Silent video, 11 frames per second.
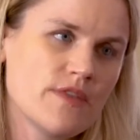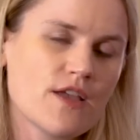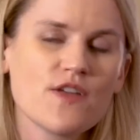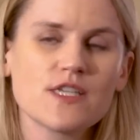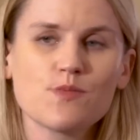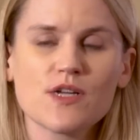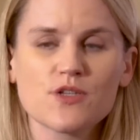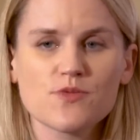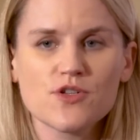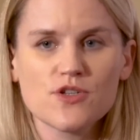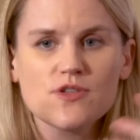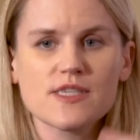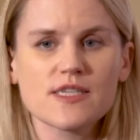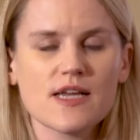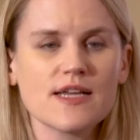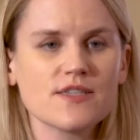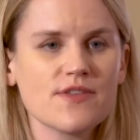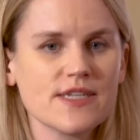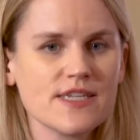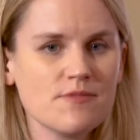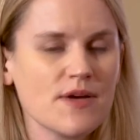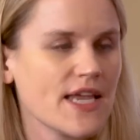Like Facebook has reduced the size of that
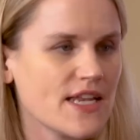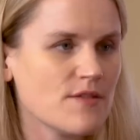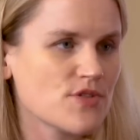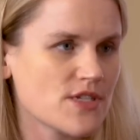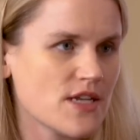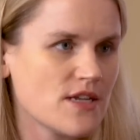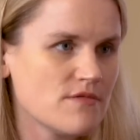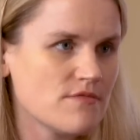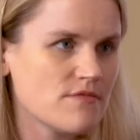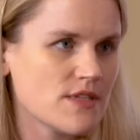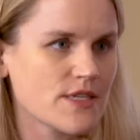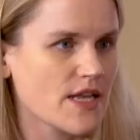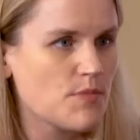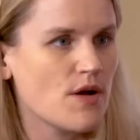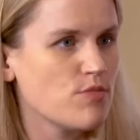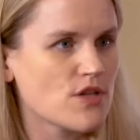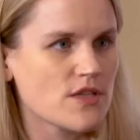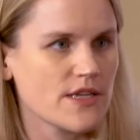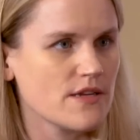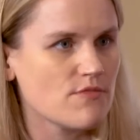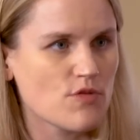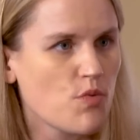team by 80%. That's wow. like a
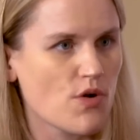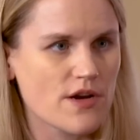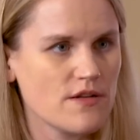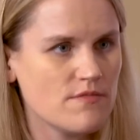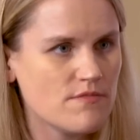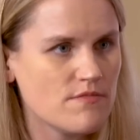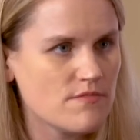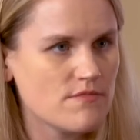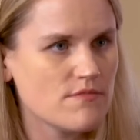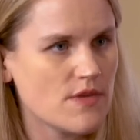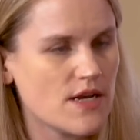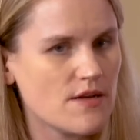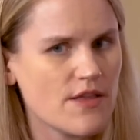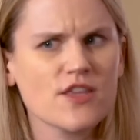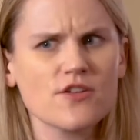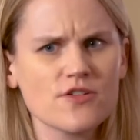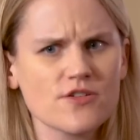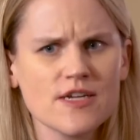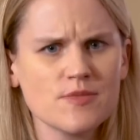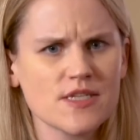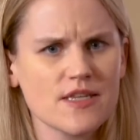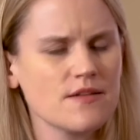publicly reported. Uh, I think the New York
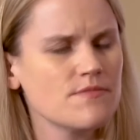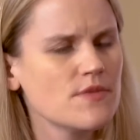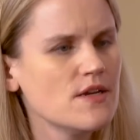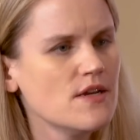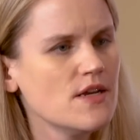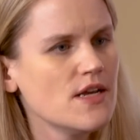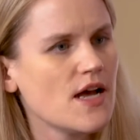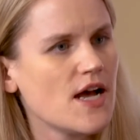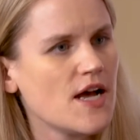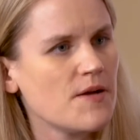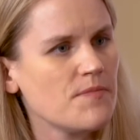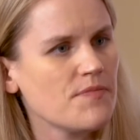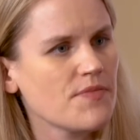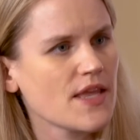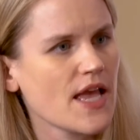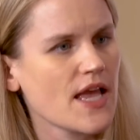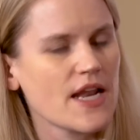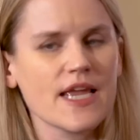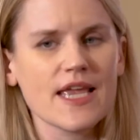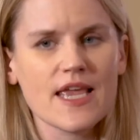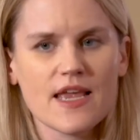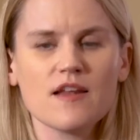Times did that um, and I
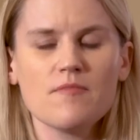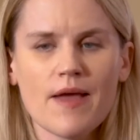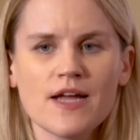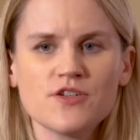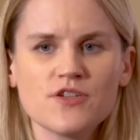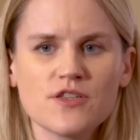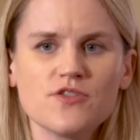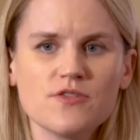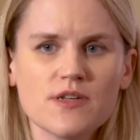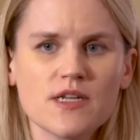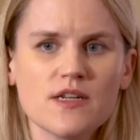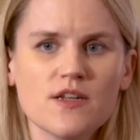can't imagine they're doing